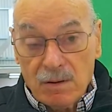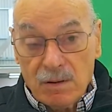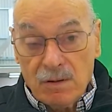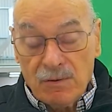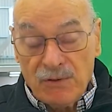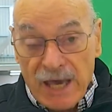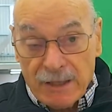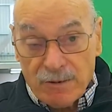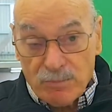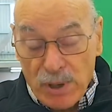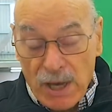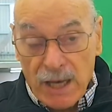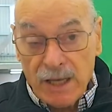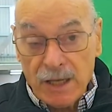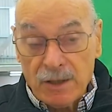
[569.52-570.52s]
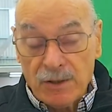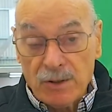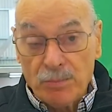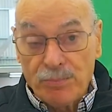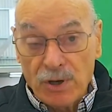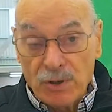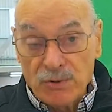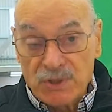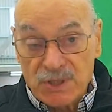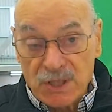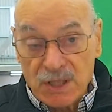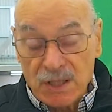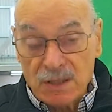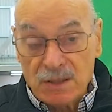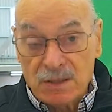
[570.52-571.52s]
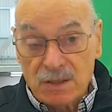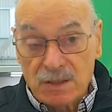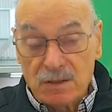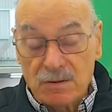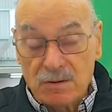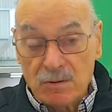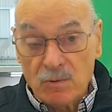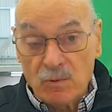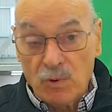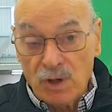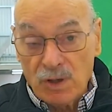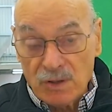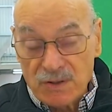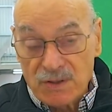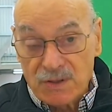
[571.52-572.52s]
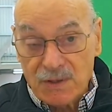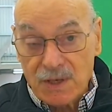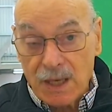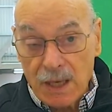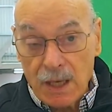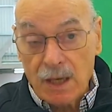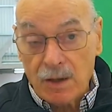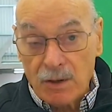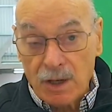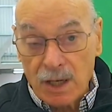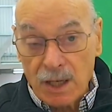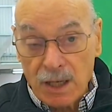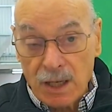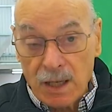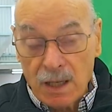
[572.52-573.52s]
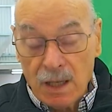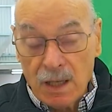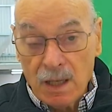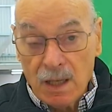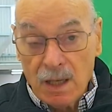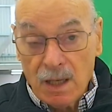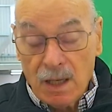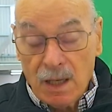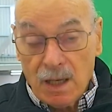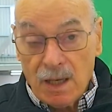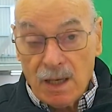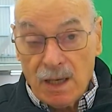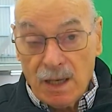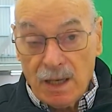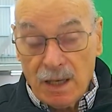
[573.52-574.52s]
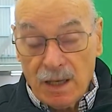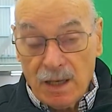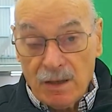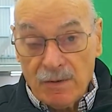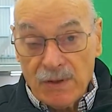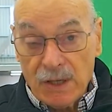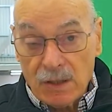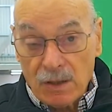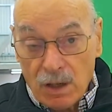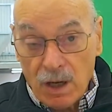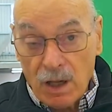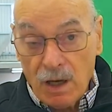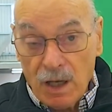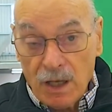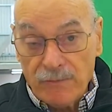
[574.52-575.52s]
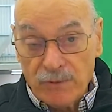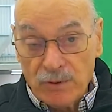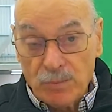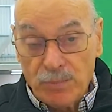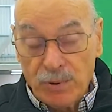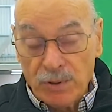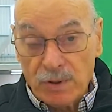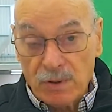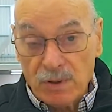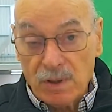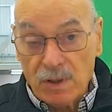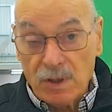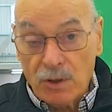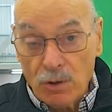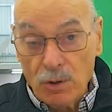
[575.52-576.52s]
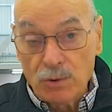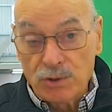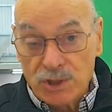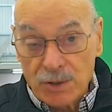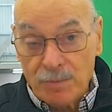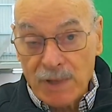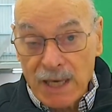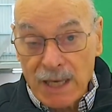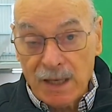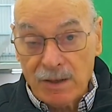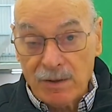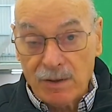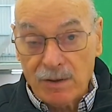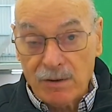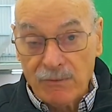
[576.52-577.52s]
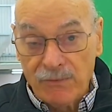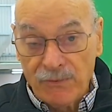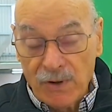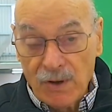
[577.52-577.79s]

that part of the process was the area that Clive had put a huge amount of